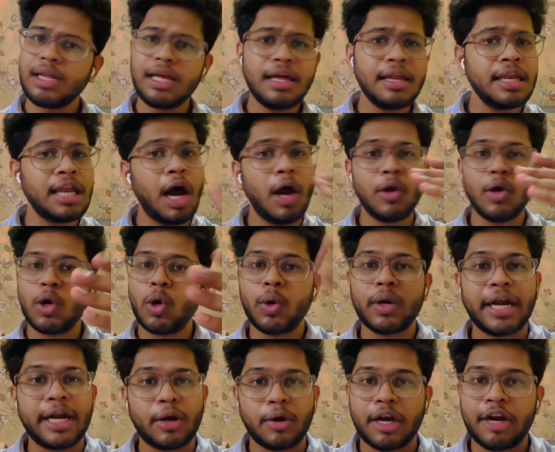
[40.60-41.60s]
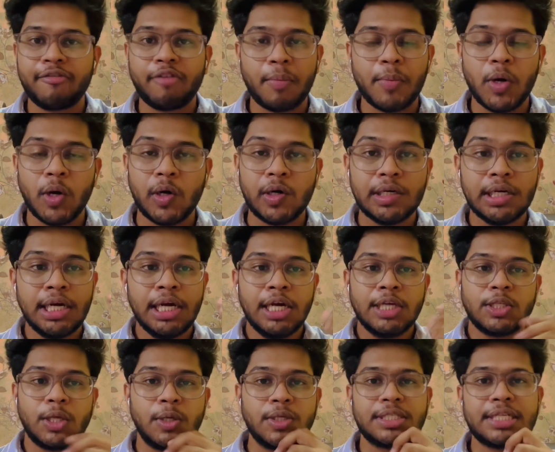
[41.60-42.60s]
Now you go retrograde from here.
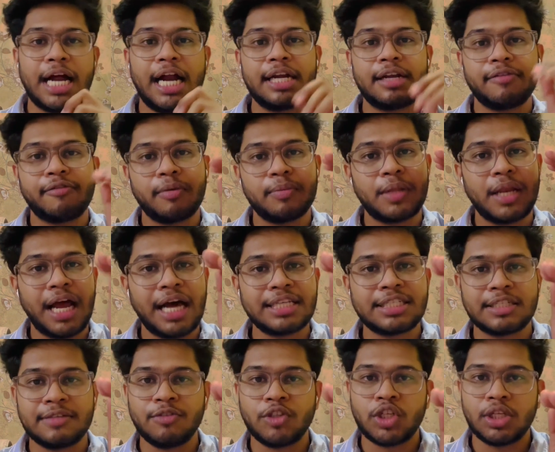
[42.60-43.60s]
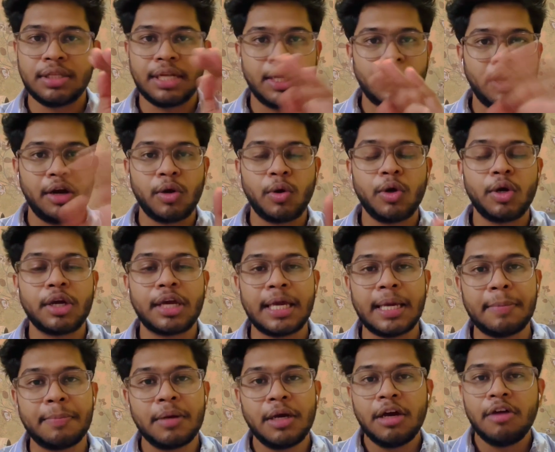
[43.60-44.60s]
So you start from the last revision that you are going to
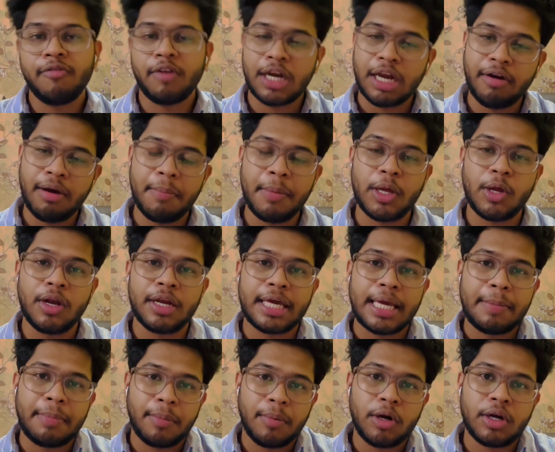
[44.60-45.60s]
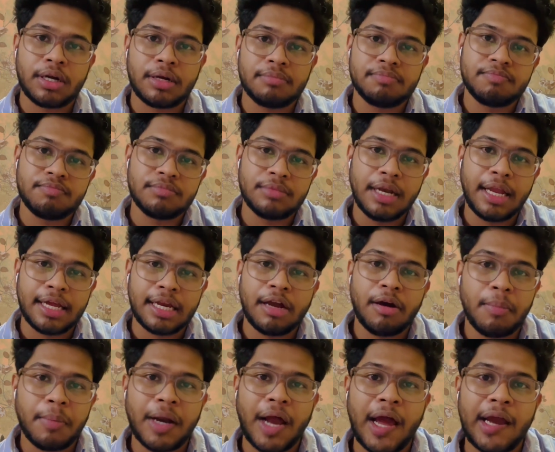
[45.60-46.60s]
keep. For November, you'll keep about like
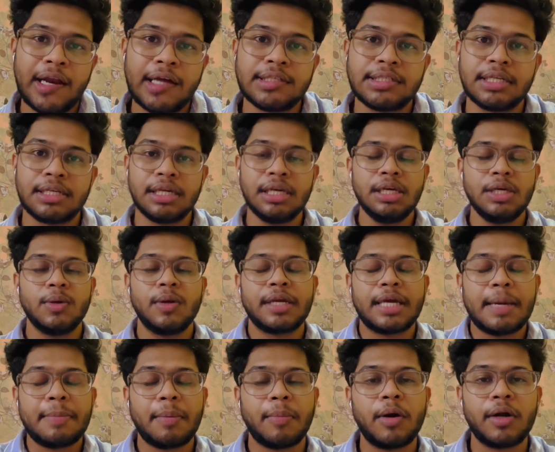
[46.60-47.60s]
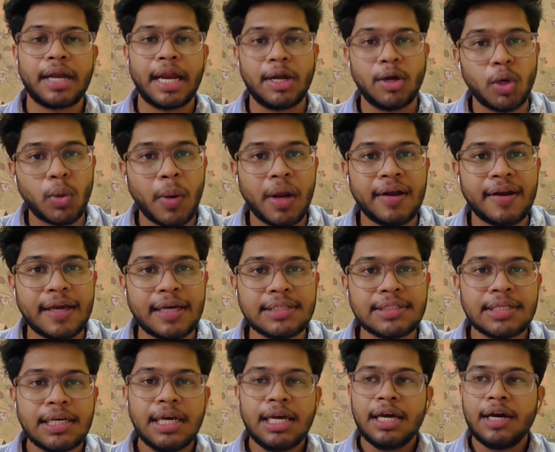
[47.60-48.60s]
November INICET, you'll keep about 10 to 12 days.
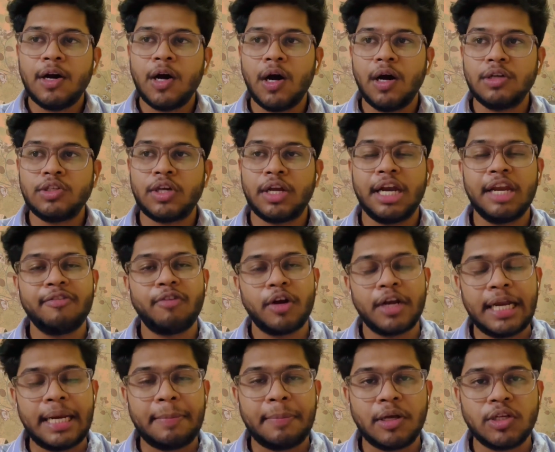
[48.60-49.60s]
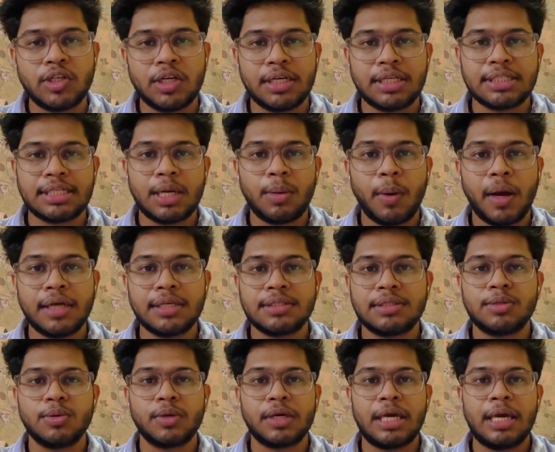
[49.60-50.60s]
Generally for NEETPG, it is advised
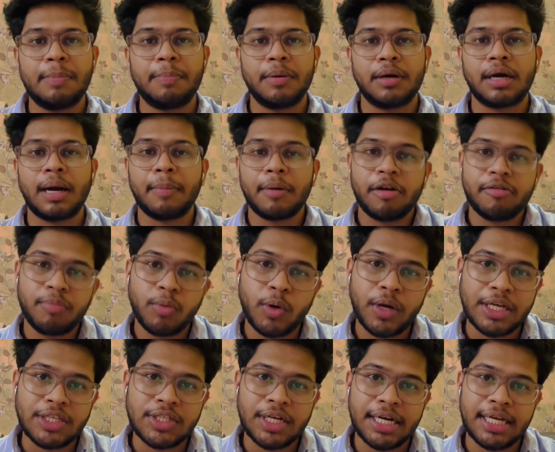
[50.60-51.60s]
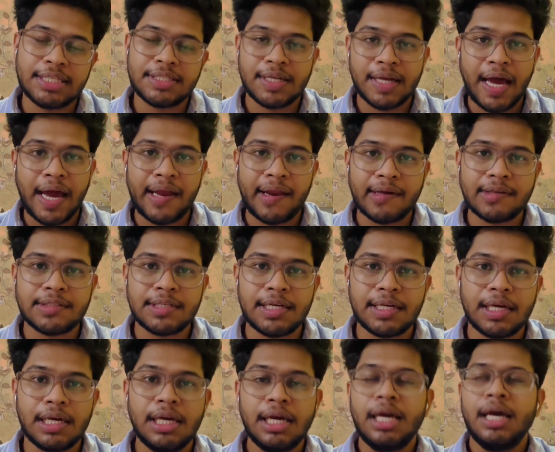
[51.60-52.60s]
to keep a couple of more extra days in
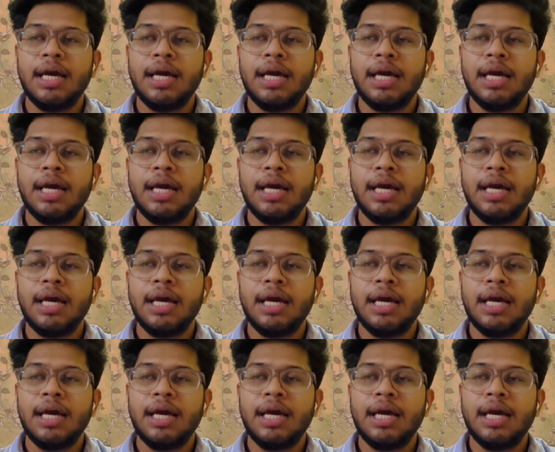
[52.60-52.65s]
INICET